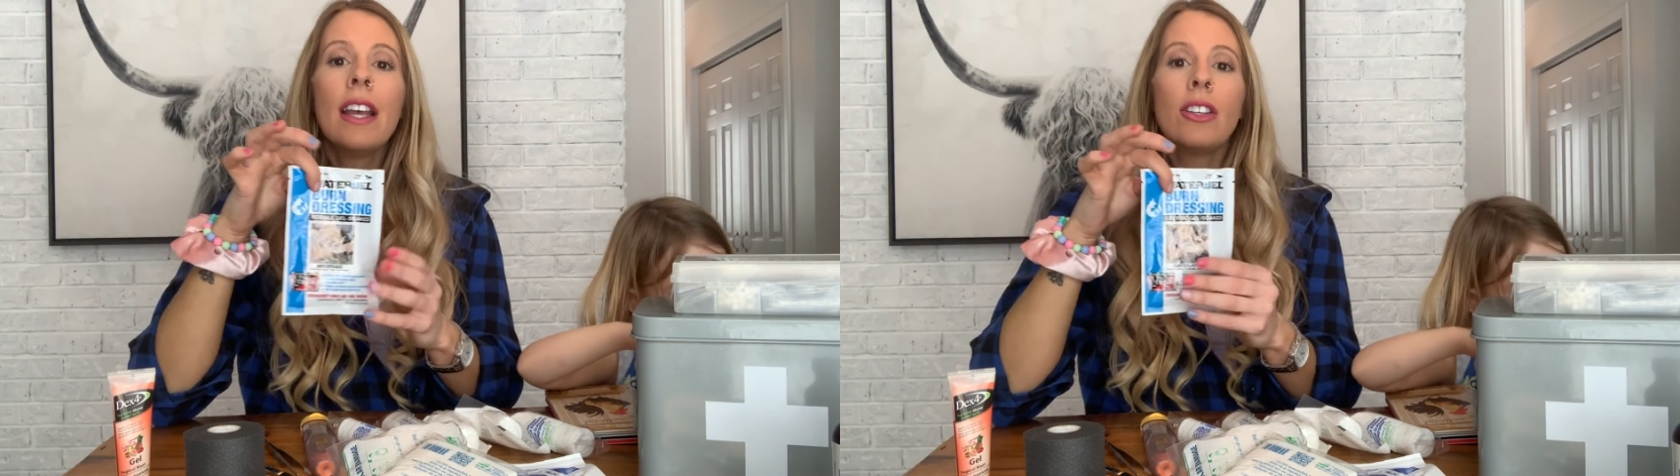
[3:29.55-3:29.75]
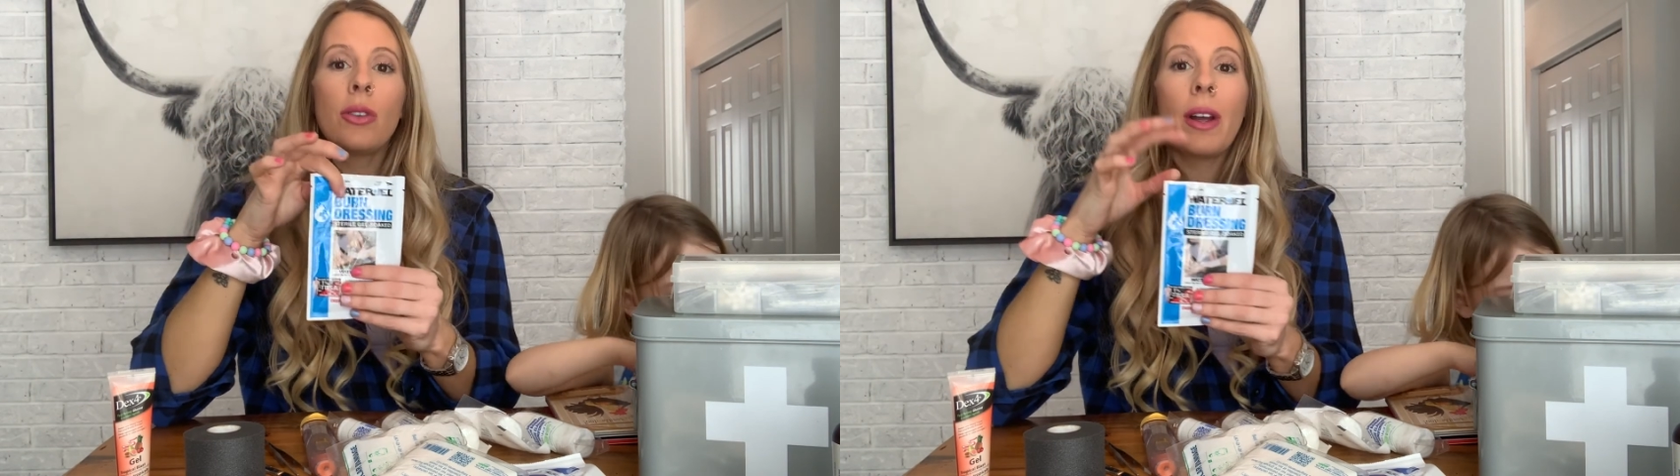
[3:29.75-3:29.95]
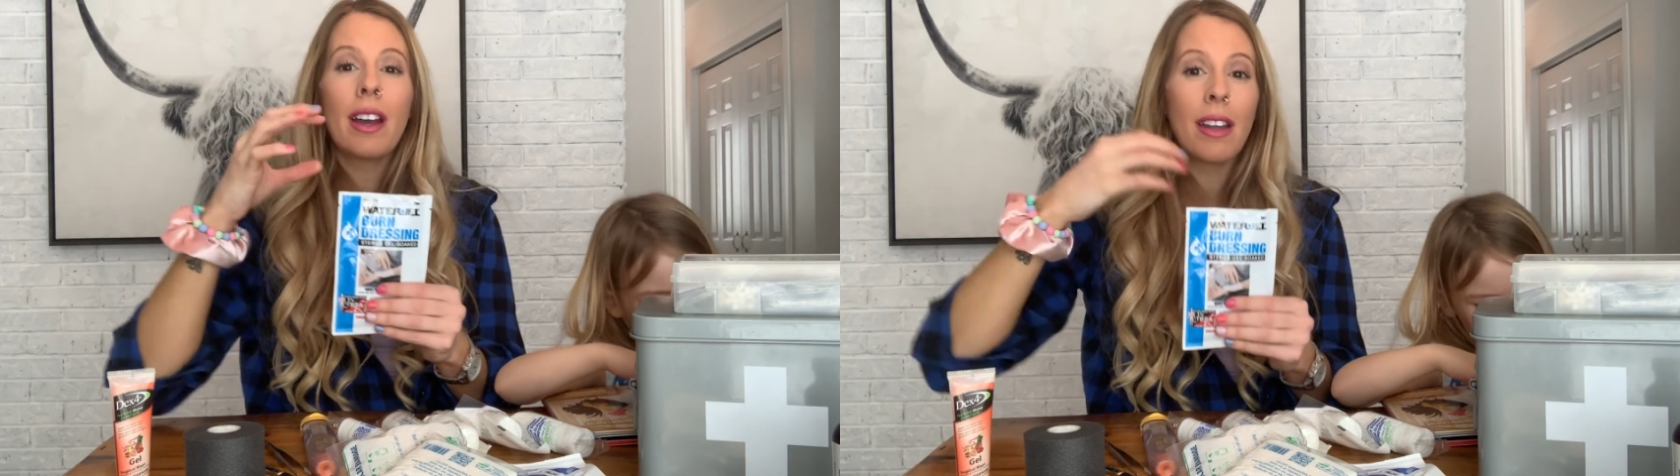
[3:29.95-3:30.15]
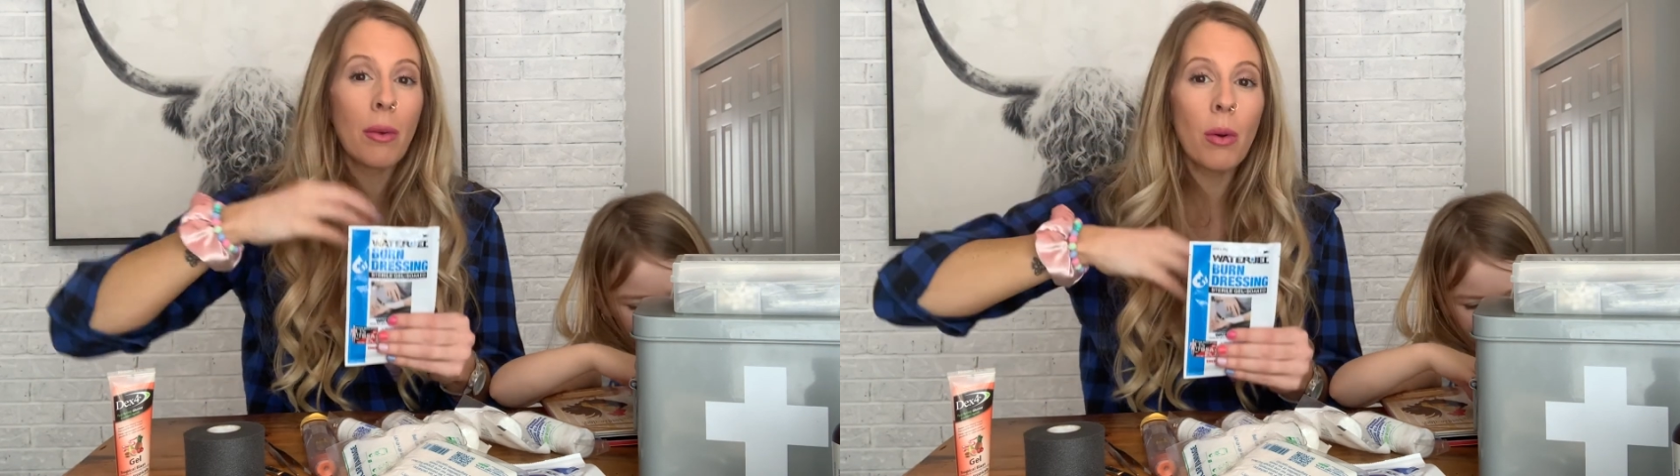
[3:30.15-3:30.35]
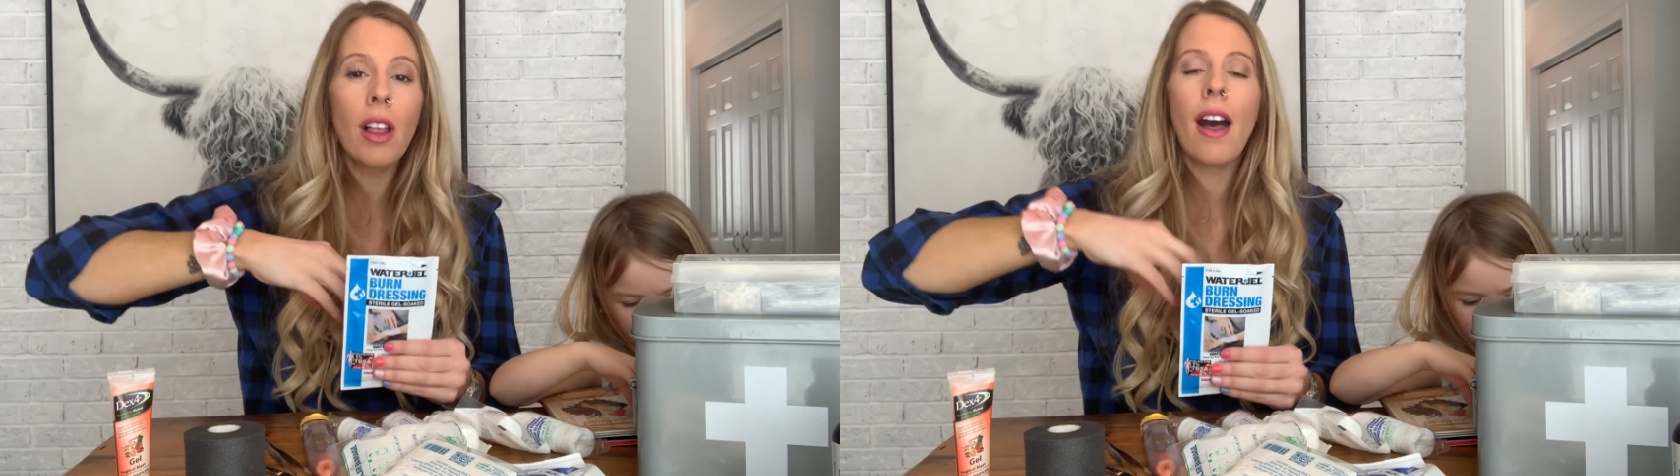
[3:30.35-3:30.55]
So
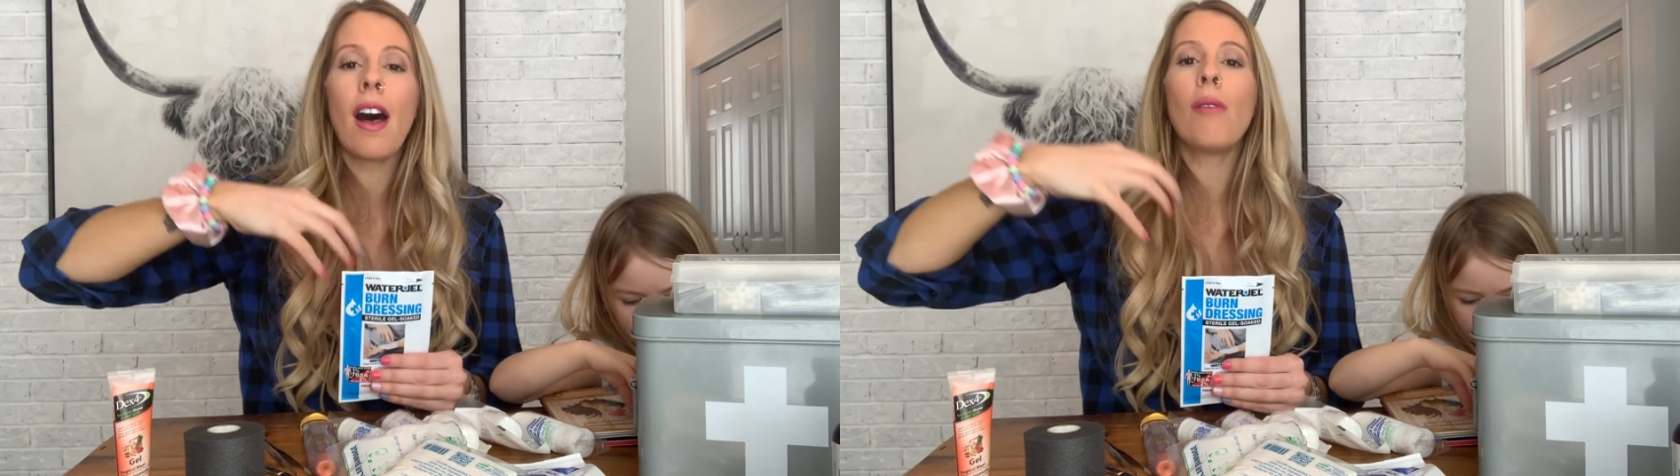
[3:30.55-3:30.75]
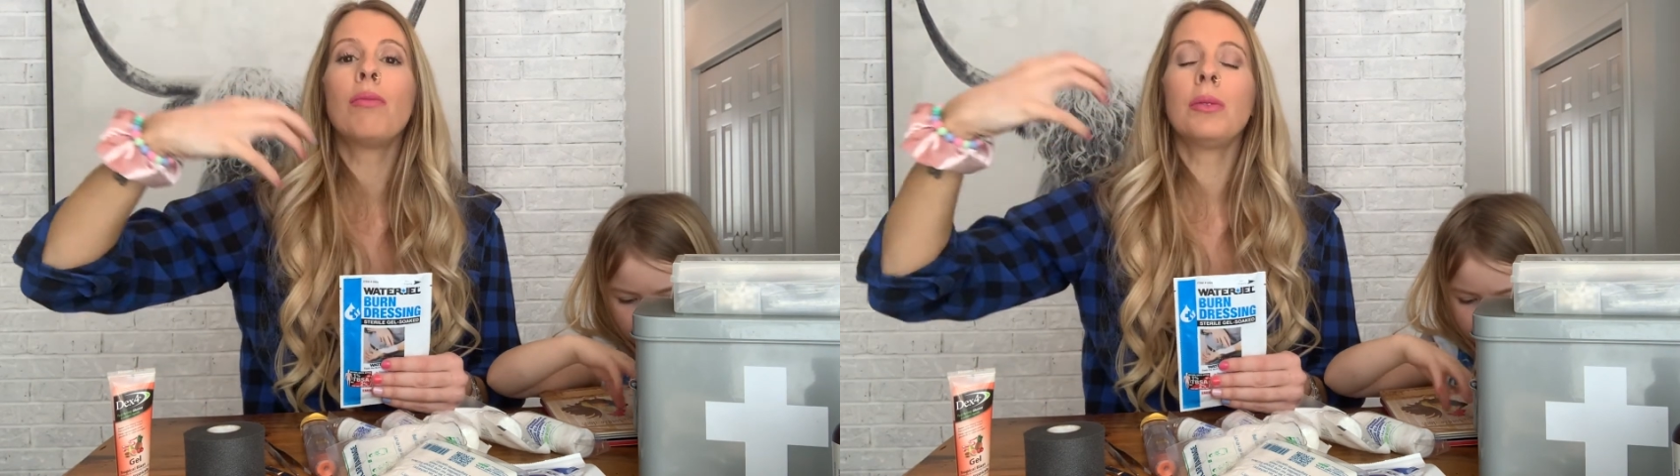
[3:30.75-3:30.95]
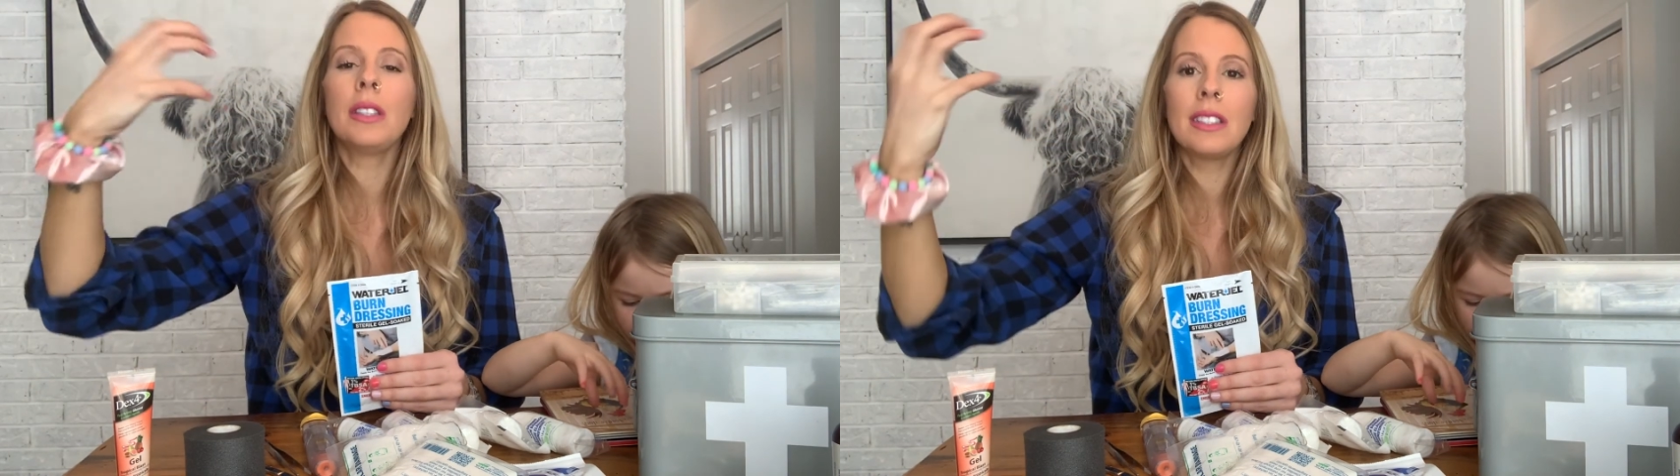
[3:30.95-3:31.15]
it will help